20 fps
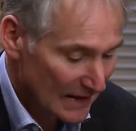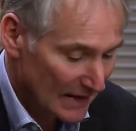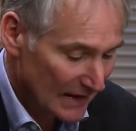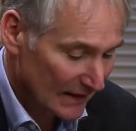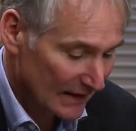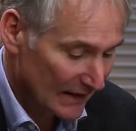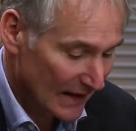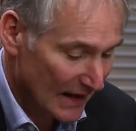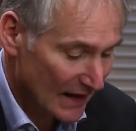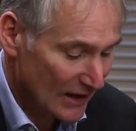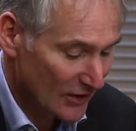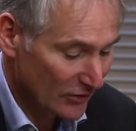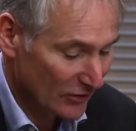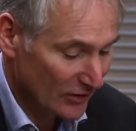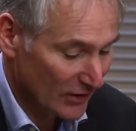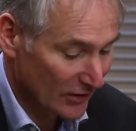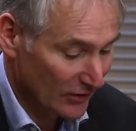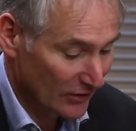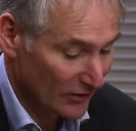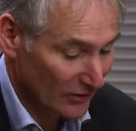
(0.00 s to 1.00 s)
And how
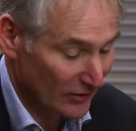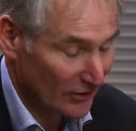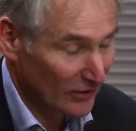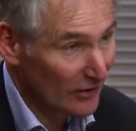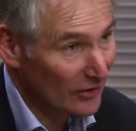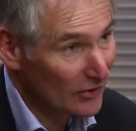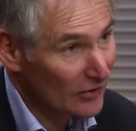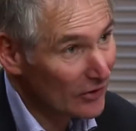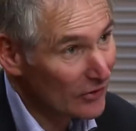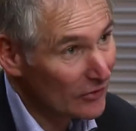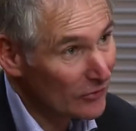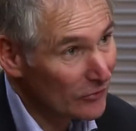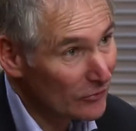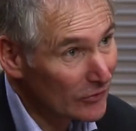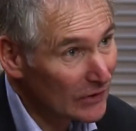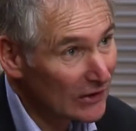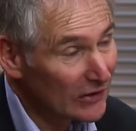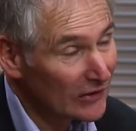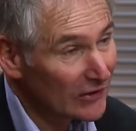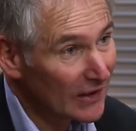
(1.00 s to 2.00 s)
can
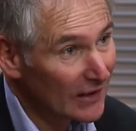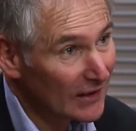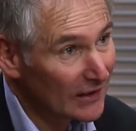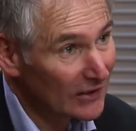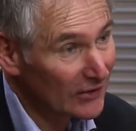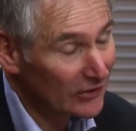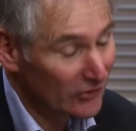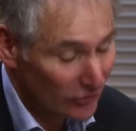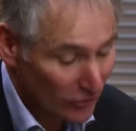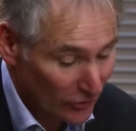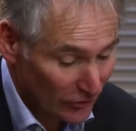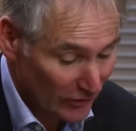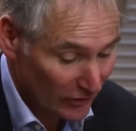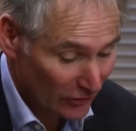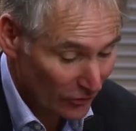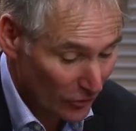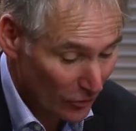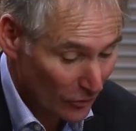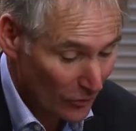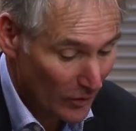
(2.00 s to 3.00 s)
resellers using
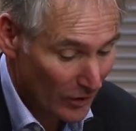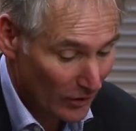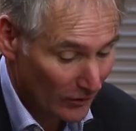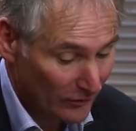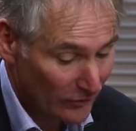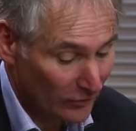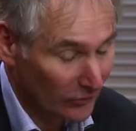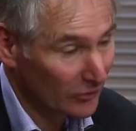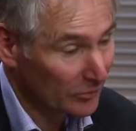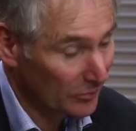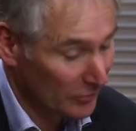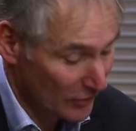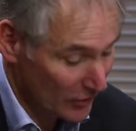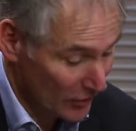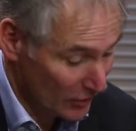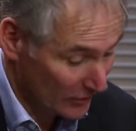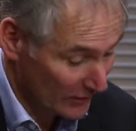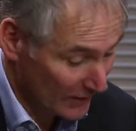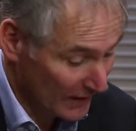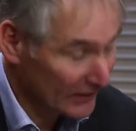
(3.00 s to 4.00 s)
your Workforce
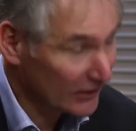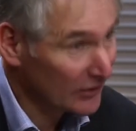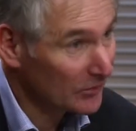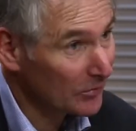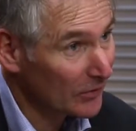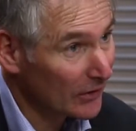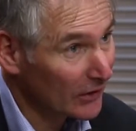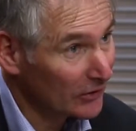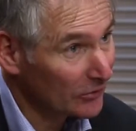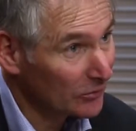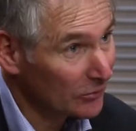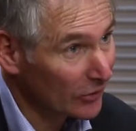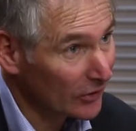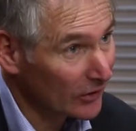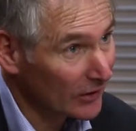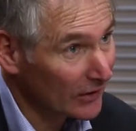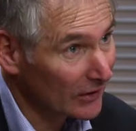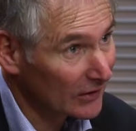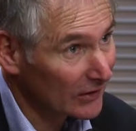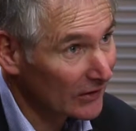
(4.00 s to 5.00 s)
Pro and Enterprise
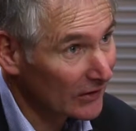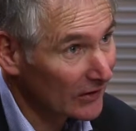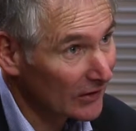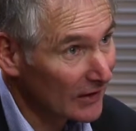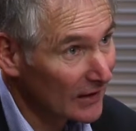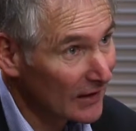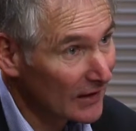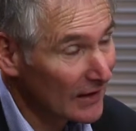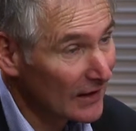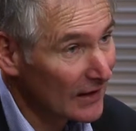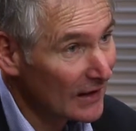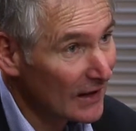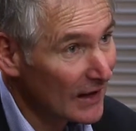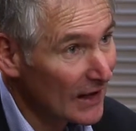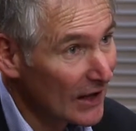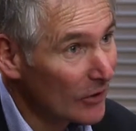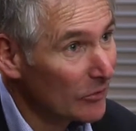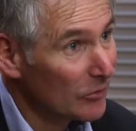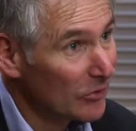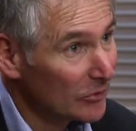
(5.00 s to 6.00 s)
products
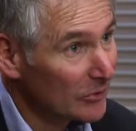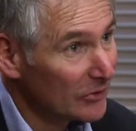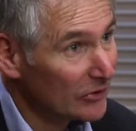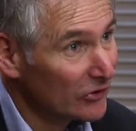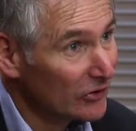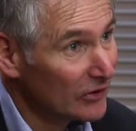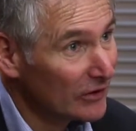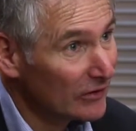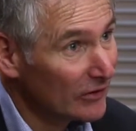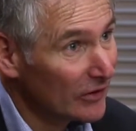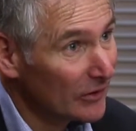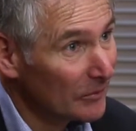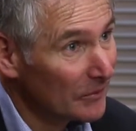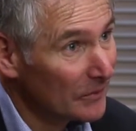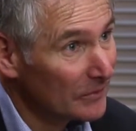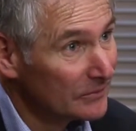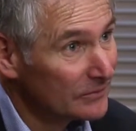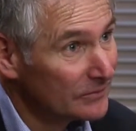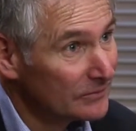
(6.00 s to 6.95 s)
help them achieve them?